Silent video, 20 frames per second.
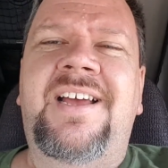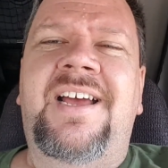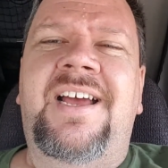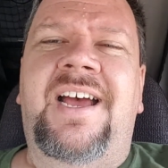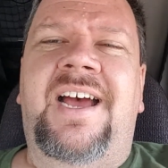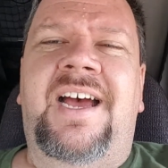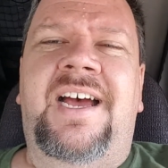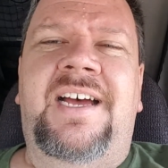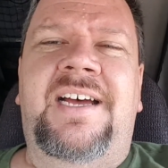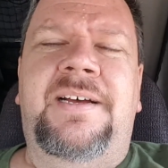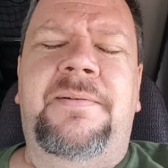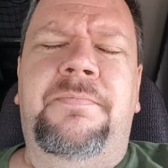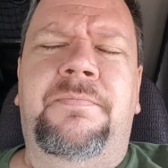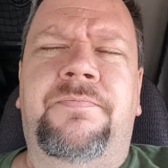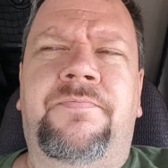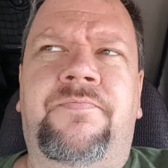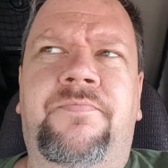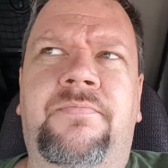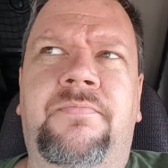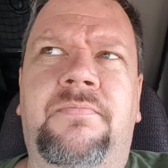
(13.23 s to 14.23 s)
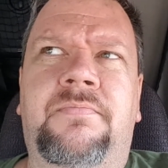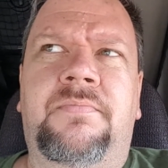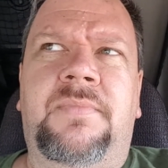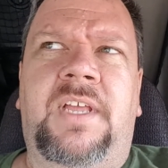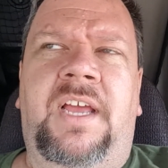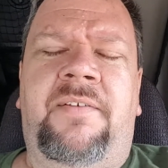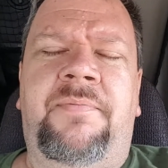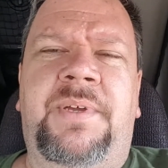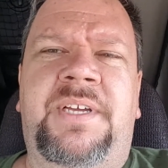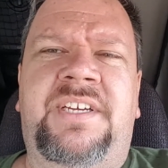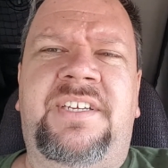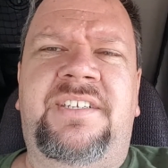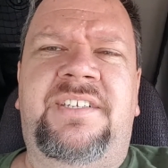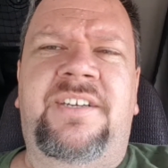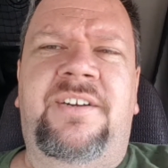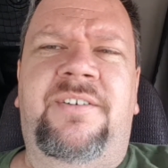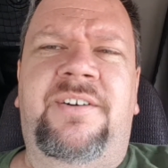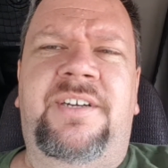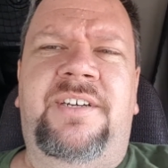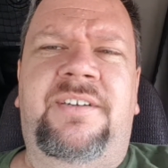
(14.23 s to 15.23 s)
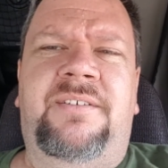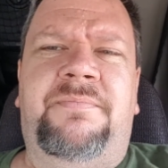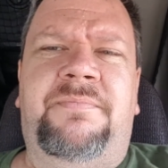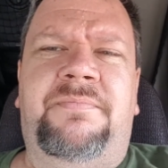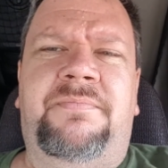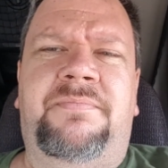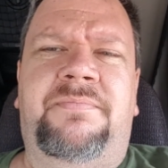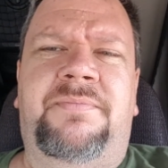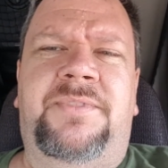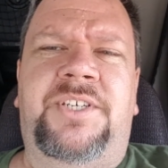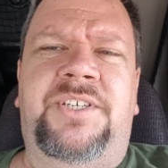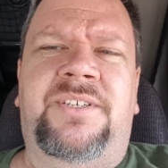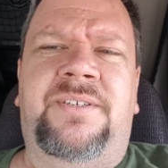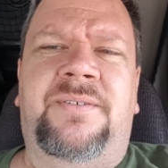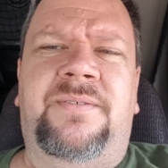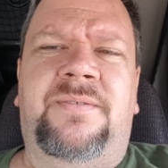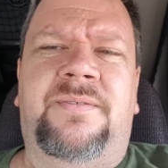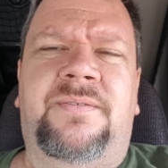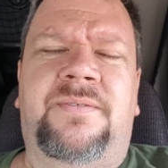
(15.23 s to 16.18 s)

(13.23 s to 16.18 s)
Um, I've been considering just